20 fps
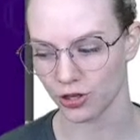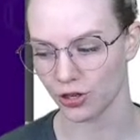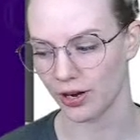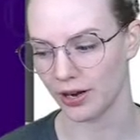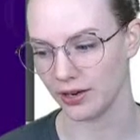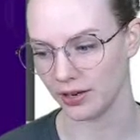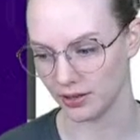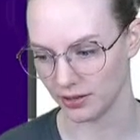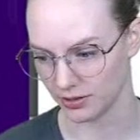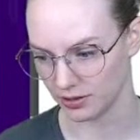
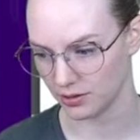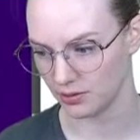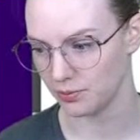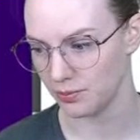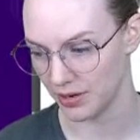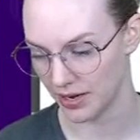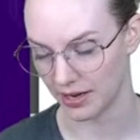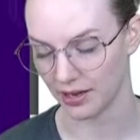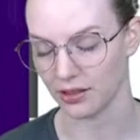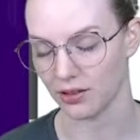and
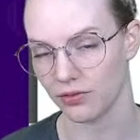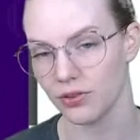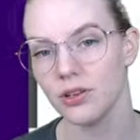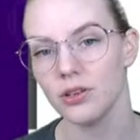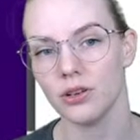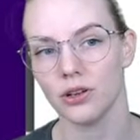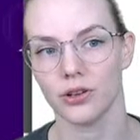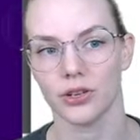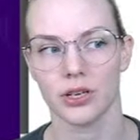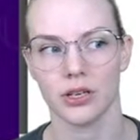being in the
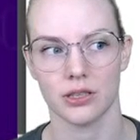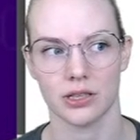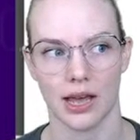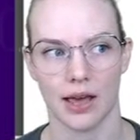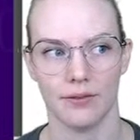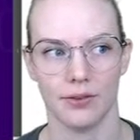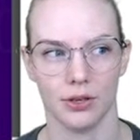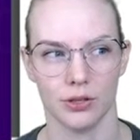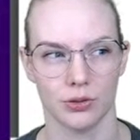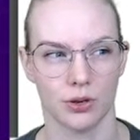field is
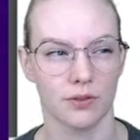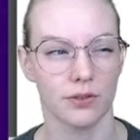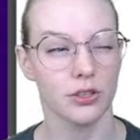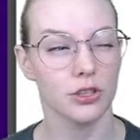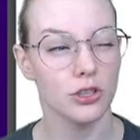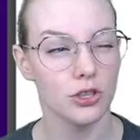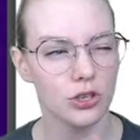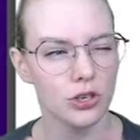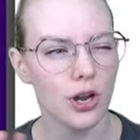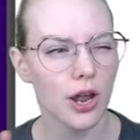having sort of a
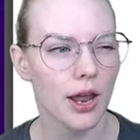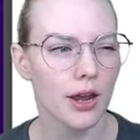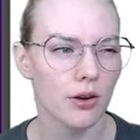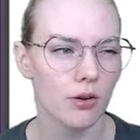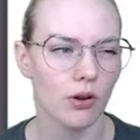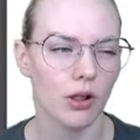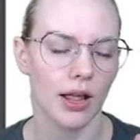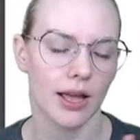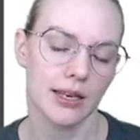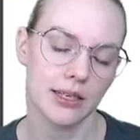
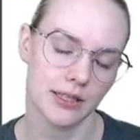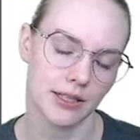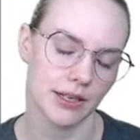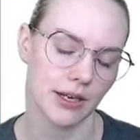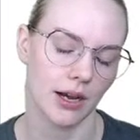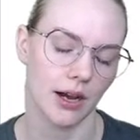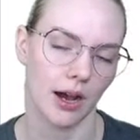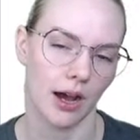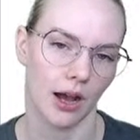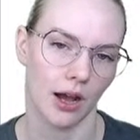general
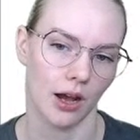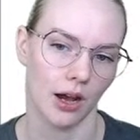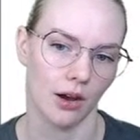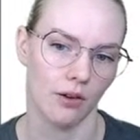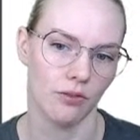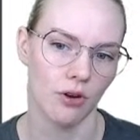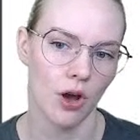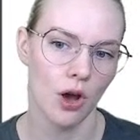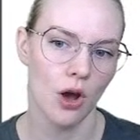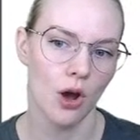idea
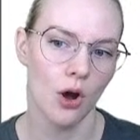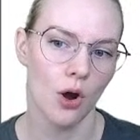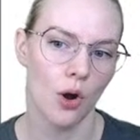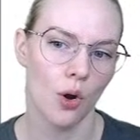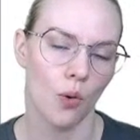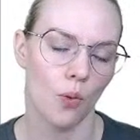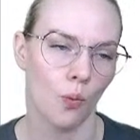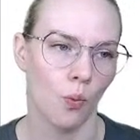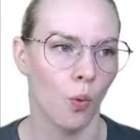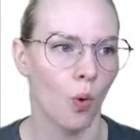of
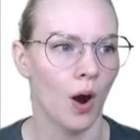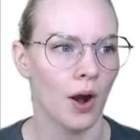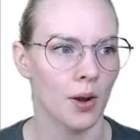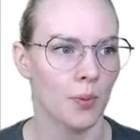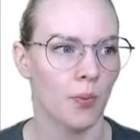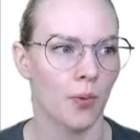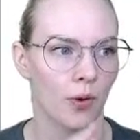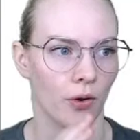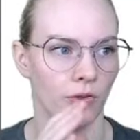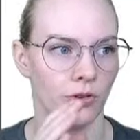what
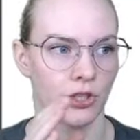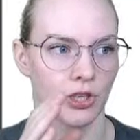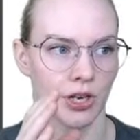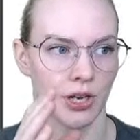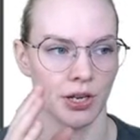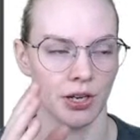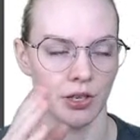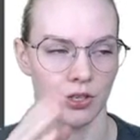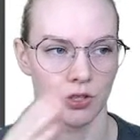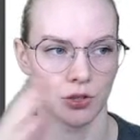
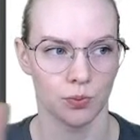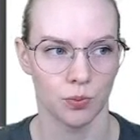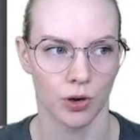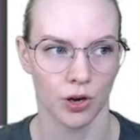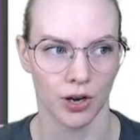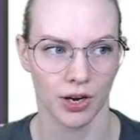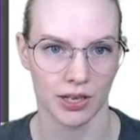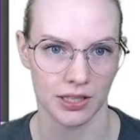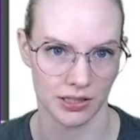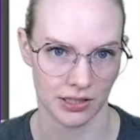approaches
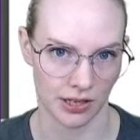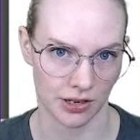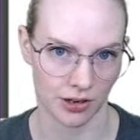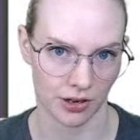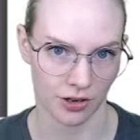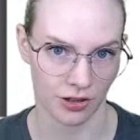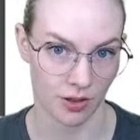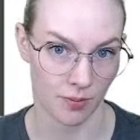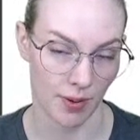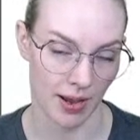were
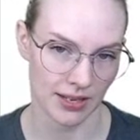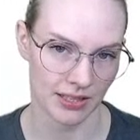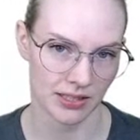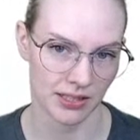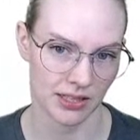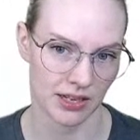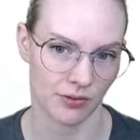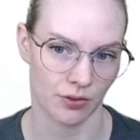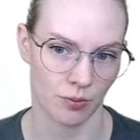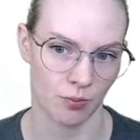considered the best at
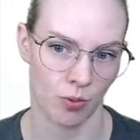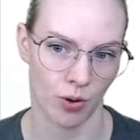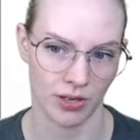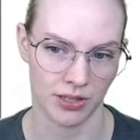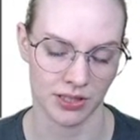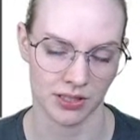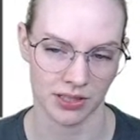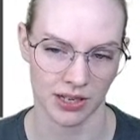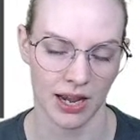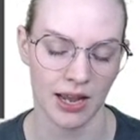different points
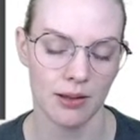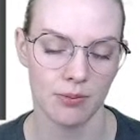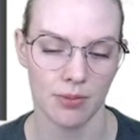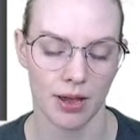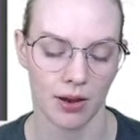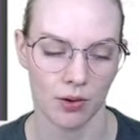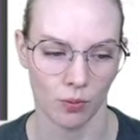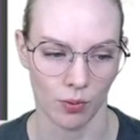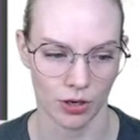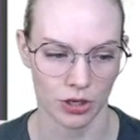in time
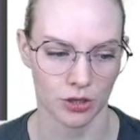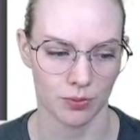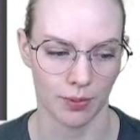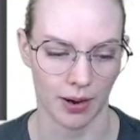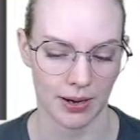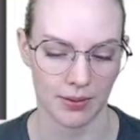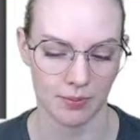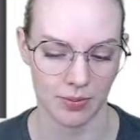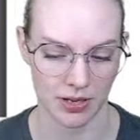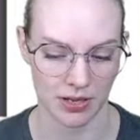and which
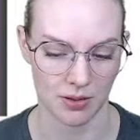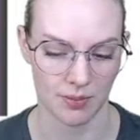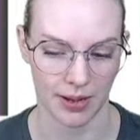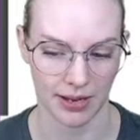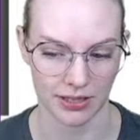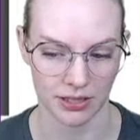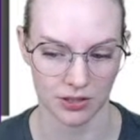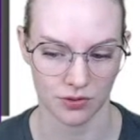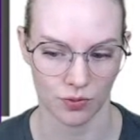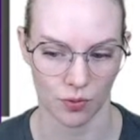might be the
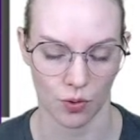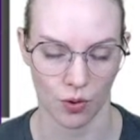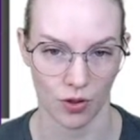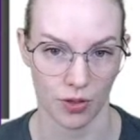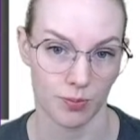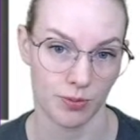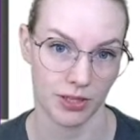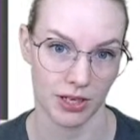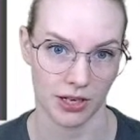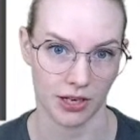best for the
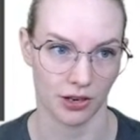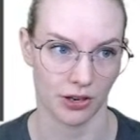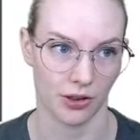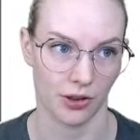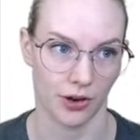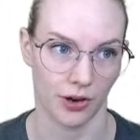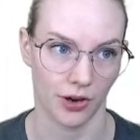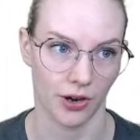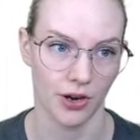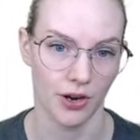
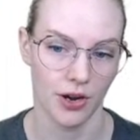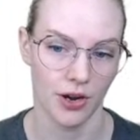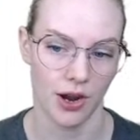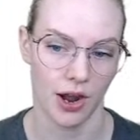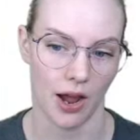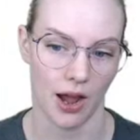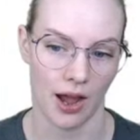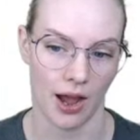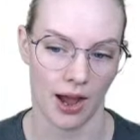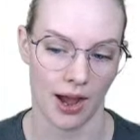particular
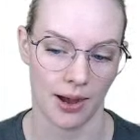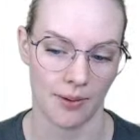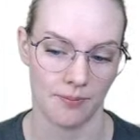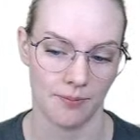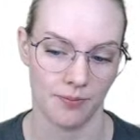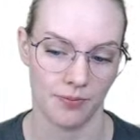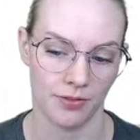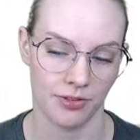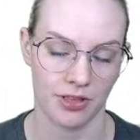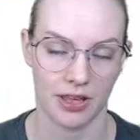
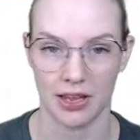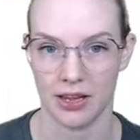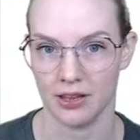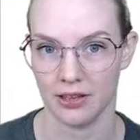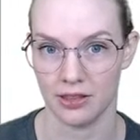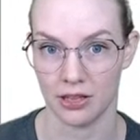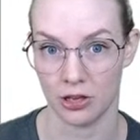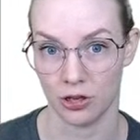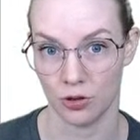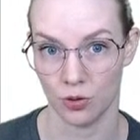thing
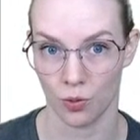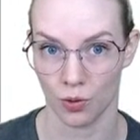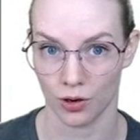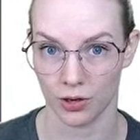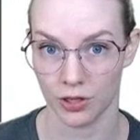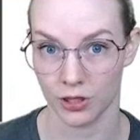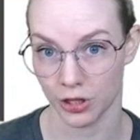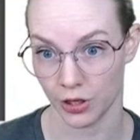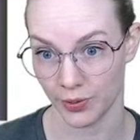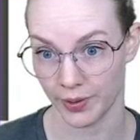that you're
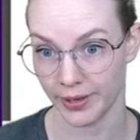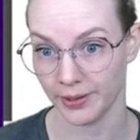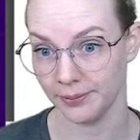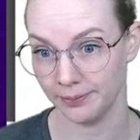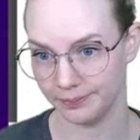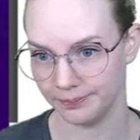doing.